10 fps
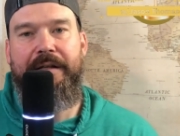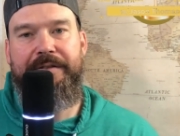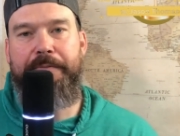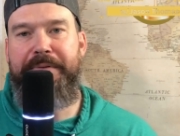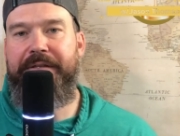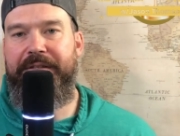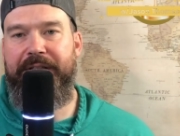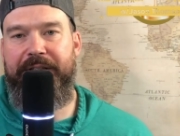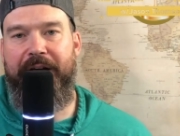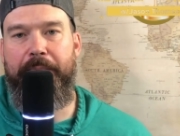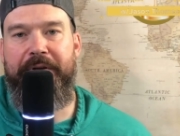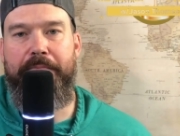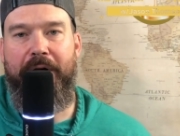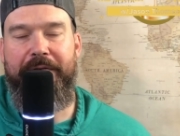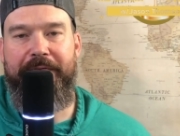to beat the incumbent
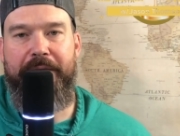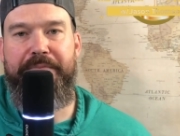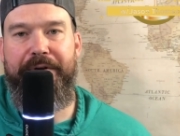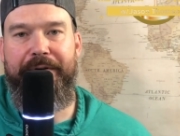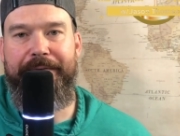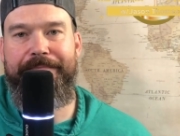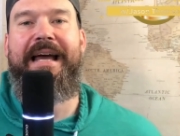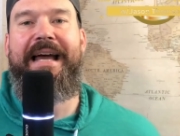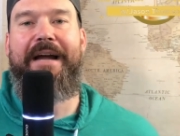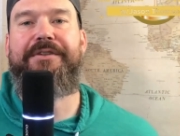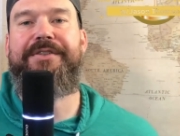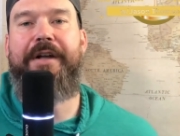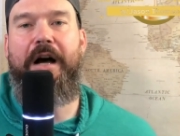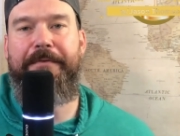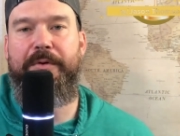Martin Van Buren.
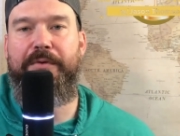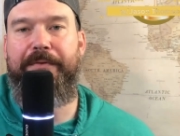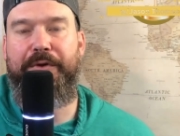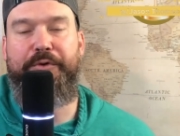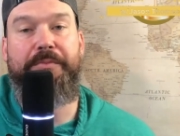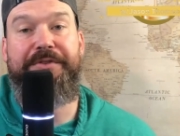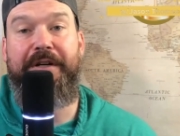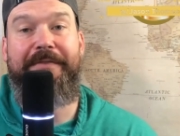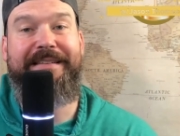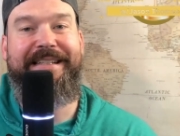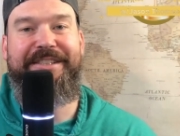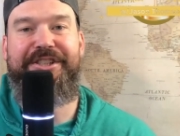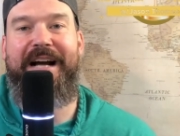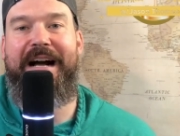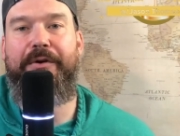Harrison often referred to himself as a
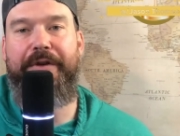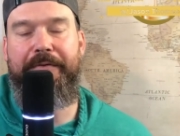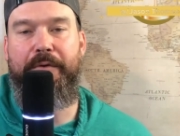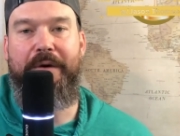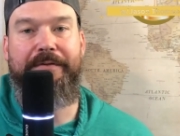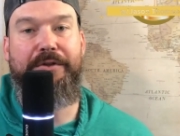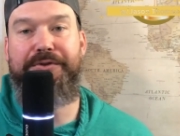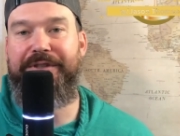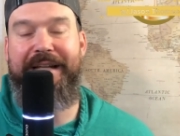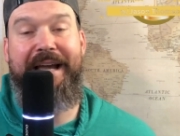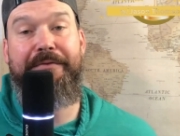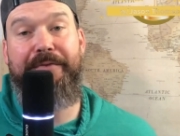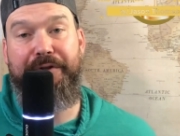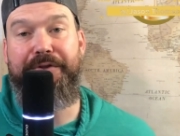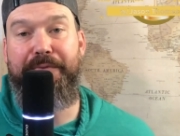child of the Revolution, and
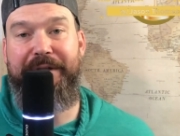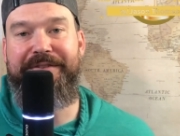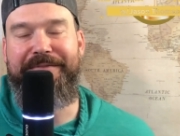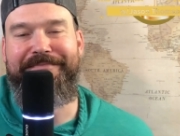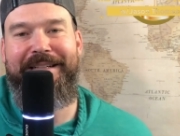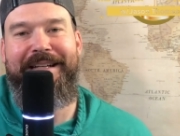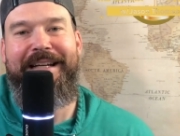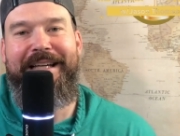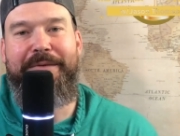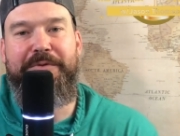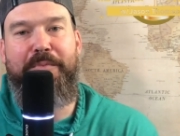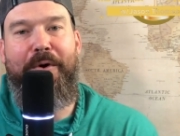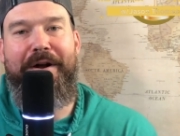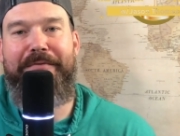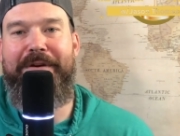for good reason. He was
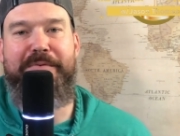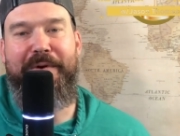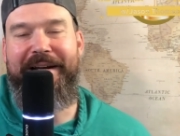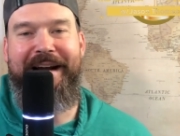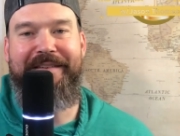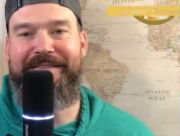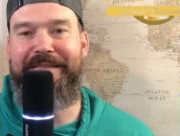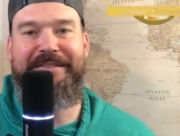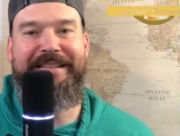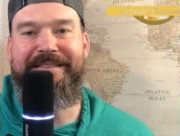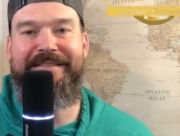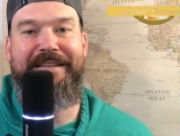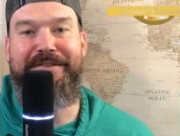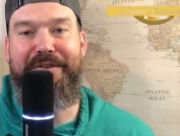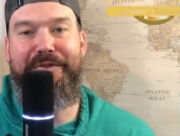born on February 9,
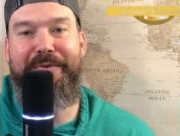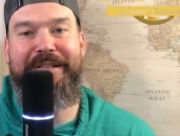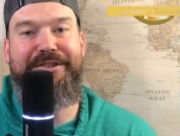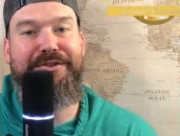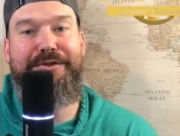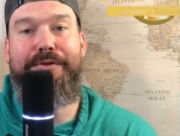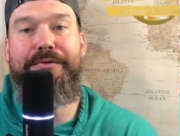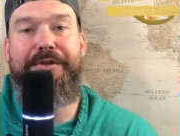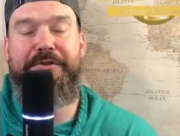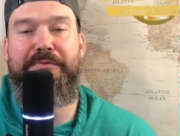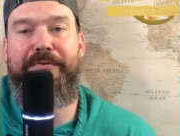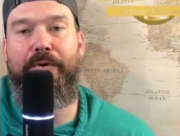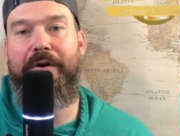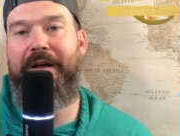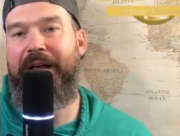1773, just 2 years
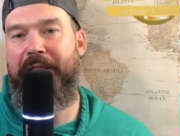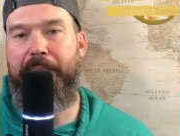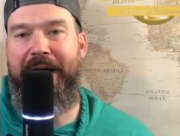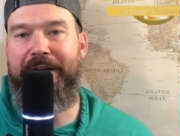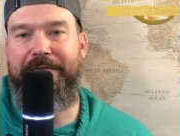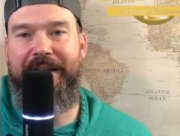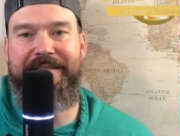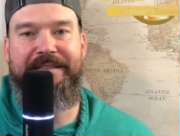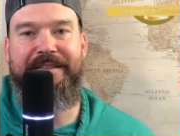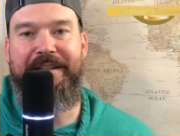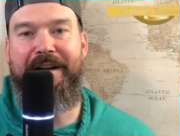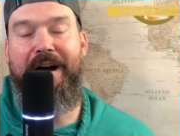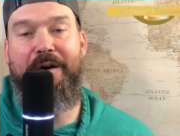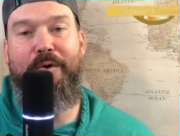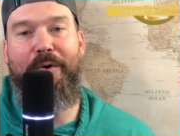before the Battle of Lexington and
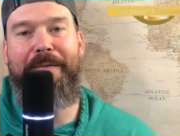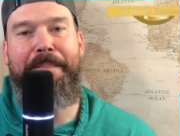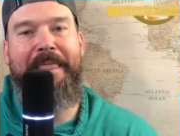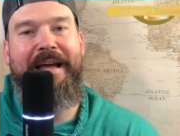Concord,